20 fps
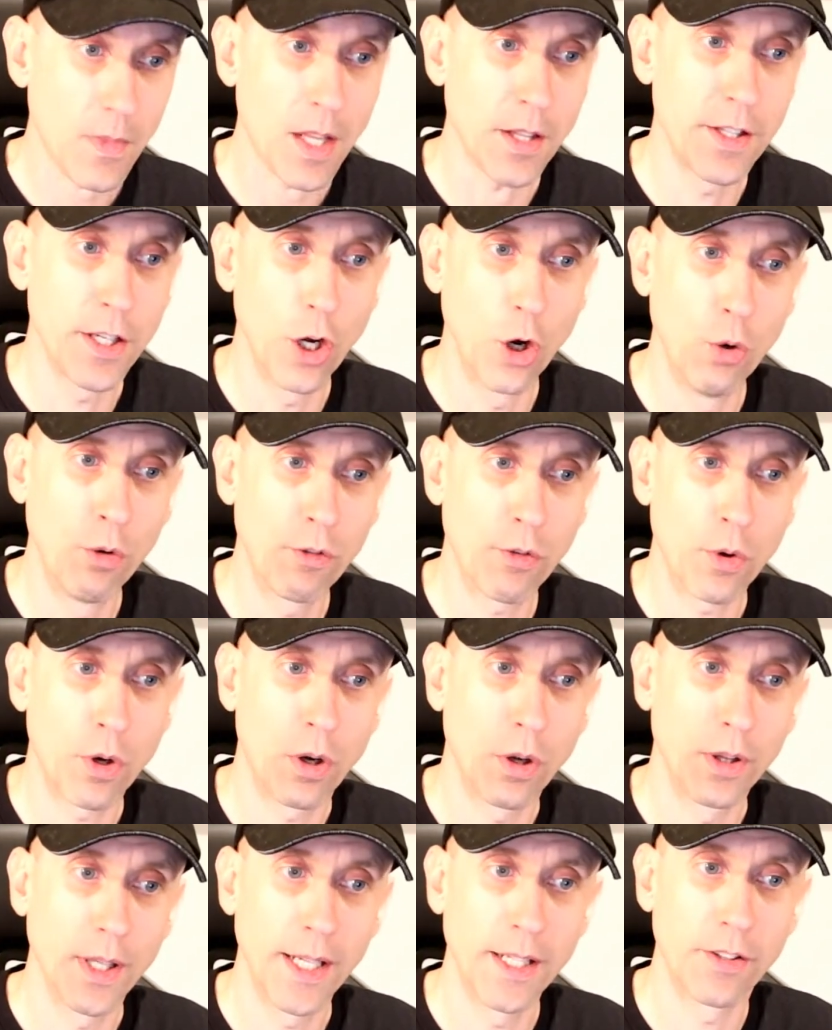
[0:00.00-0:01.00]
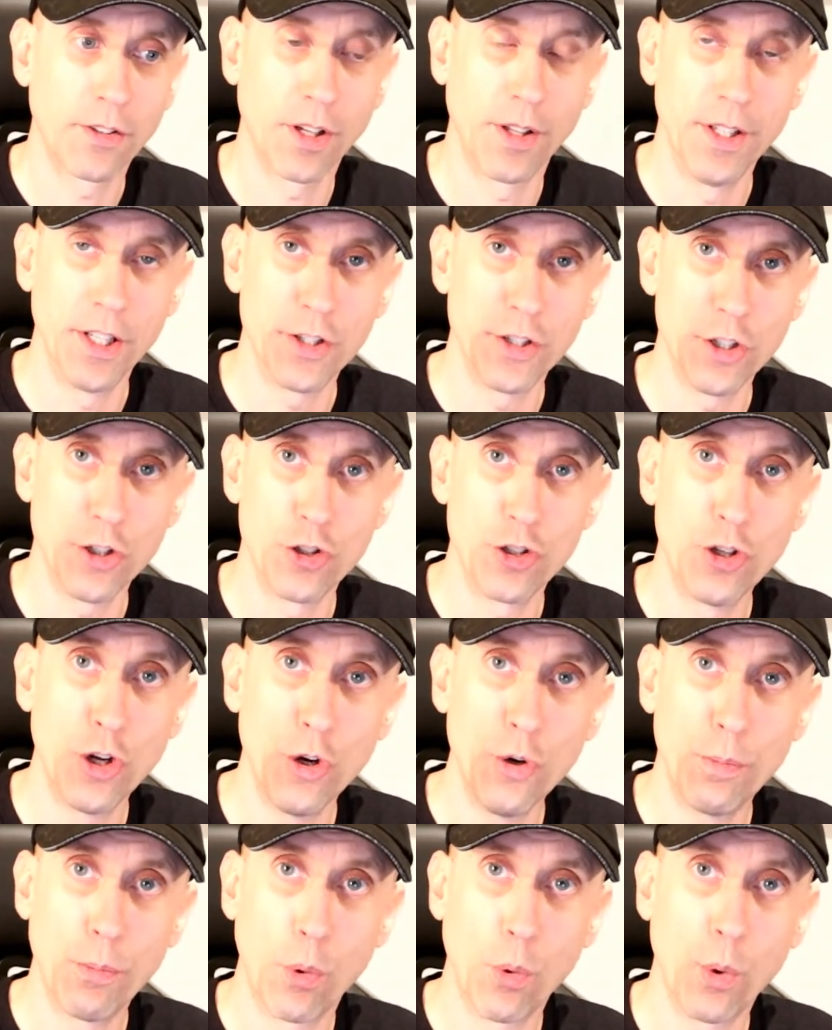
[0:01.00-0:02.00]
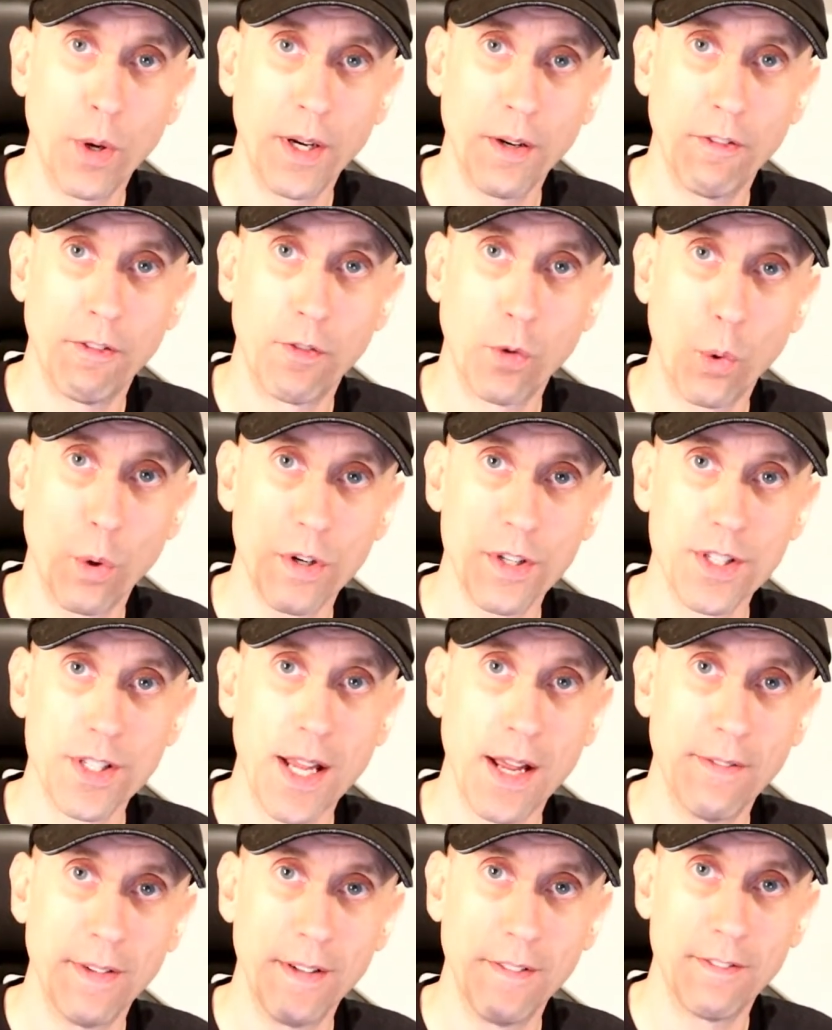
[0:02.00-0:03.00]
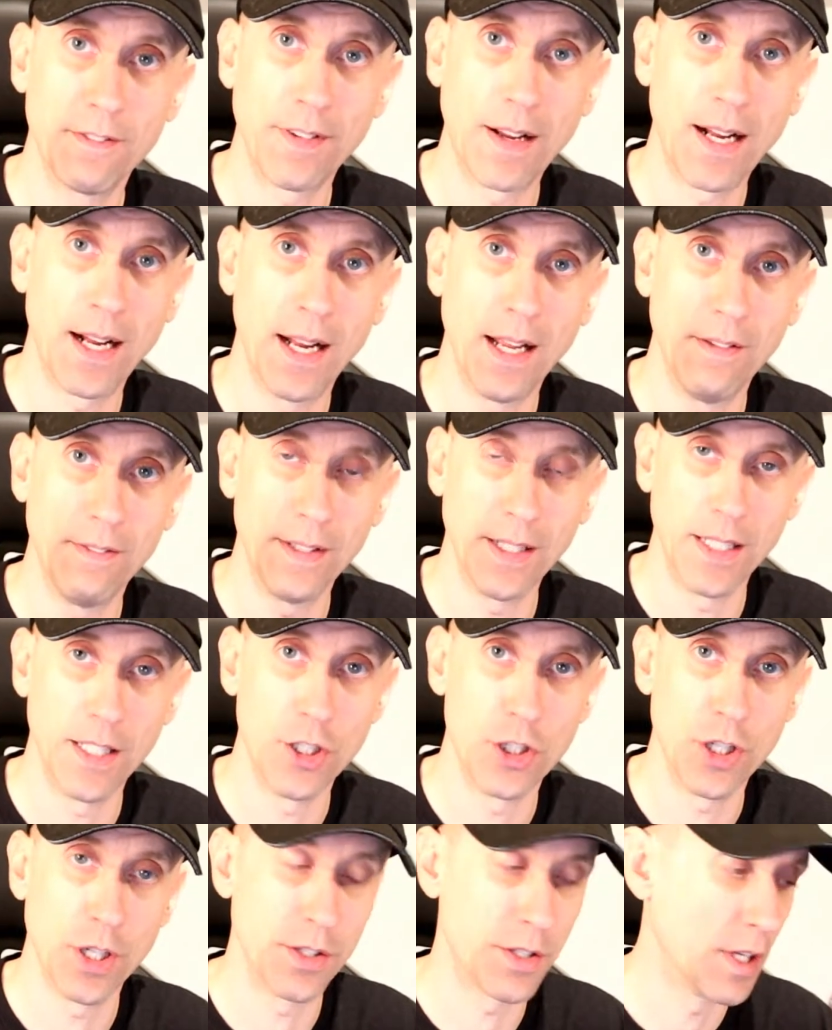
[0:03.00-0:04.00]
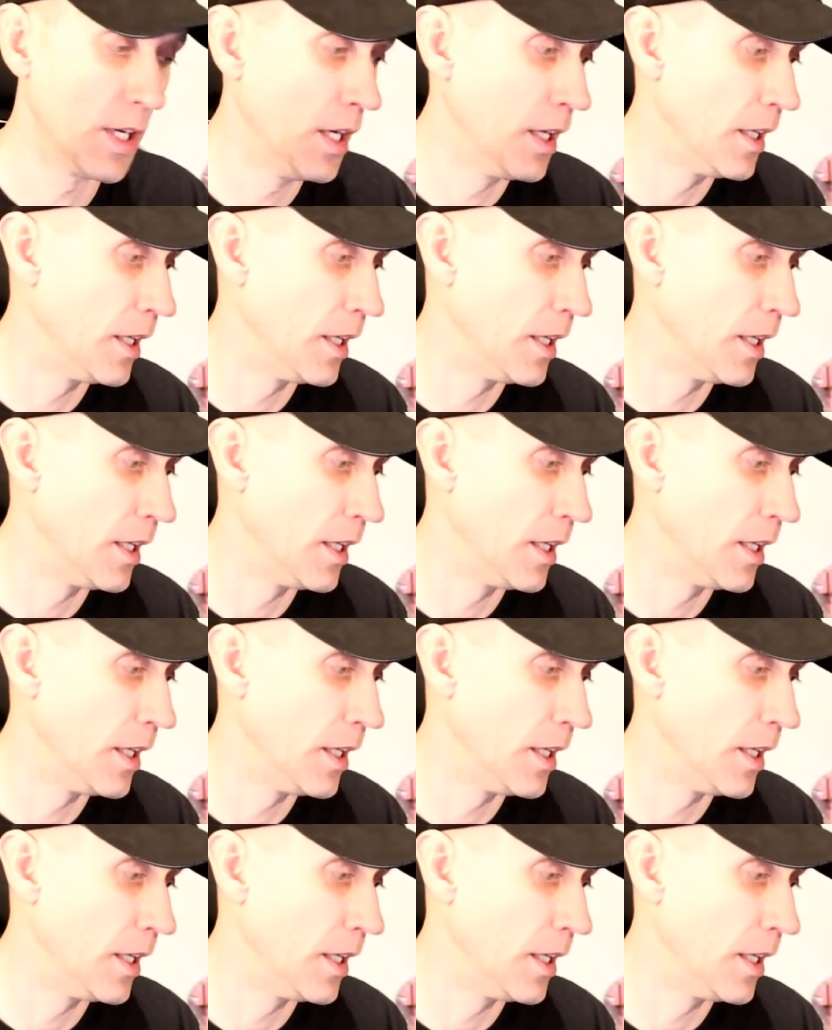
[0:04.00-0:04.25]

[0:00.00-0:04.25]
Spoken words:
the overall length on this is 2.475 inches